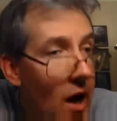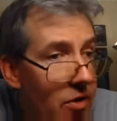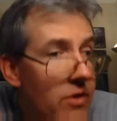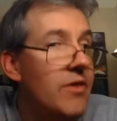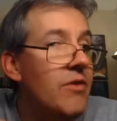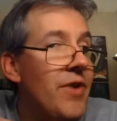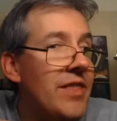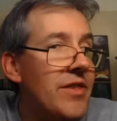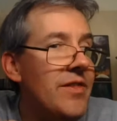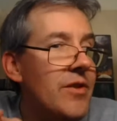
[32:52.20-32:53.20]
other than the
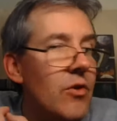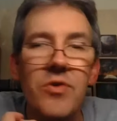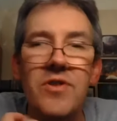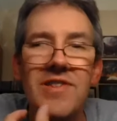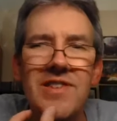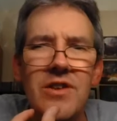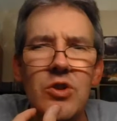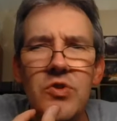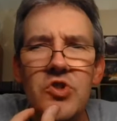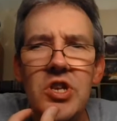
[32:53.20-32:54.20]
fact that, you know, this is a
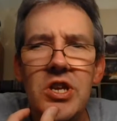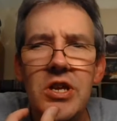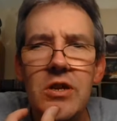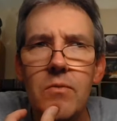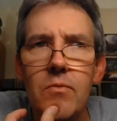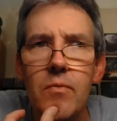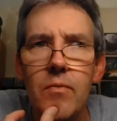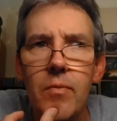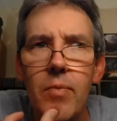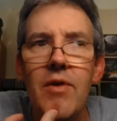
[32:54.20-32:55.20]
new scene
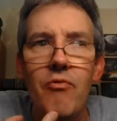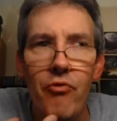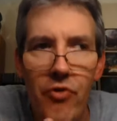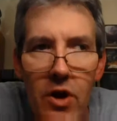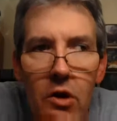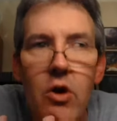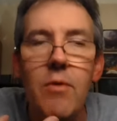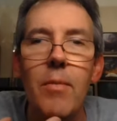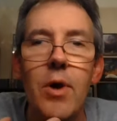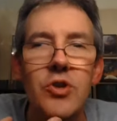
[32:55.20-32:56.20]
that
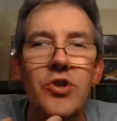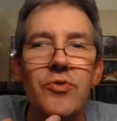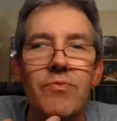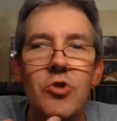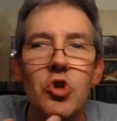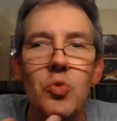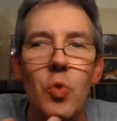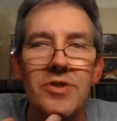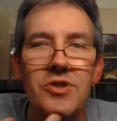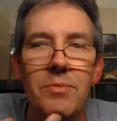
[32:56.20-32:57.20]
very much just
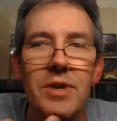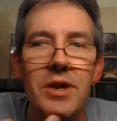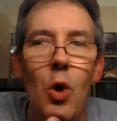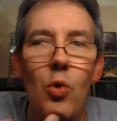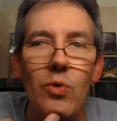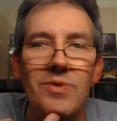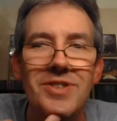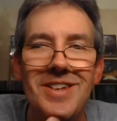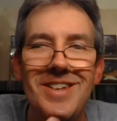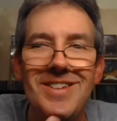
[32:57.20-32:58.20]
wants to be an old
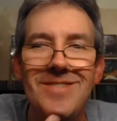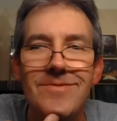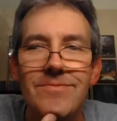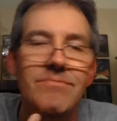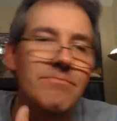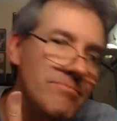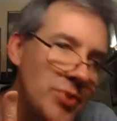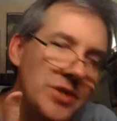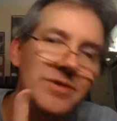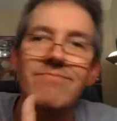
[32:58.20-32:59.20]
scene.
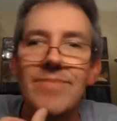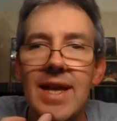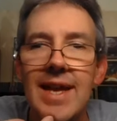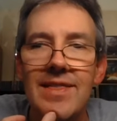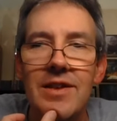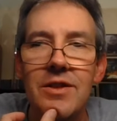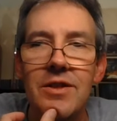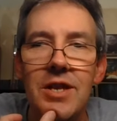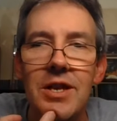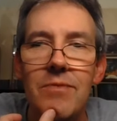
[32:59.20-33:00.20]
But at the end of
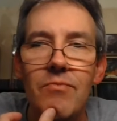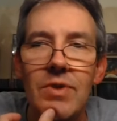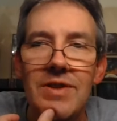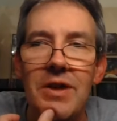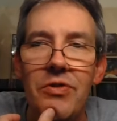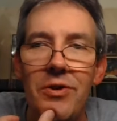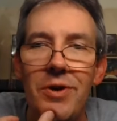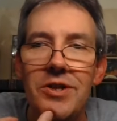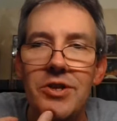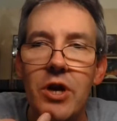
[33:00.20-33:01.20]
the day, that's not the
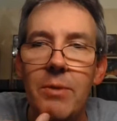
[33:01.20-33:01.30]
greatest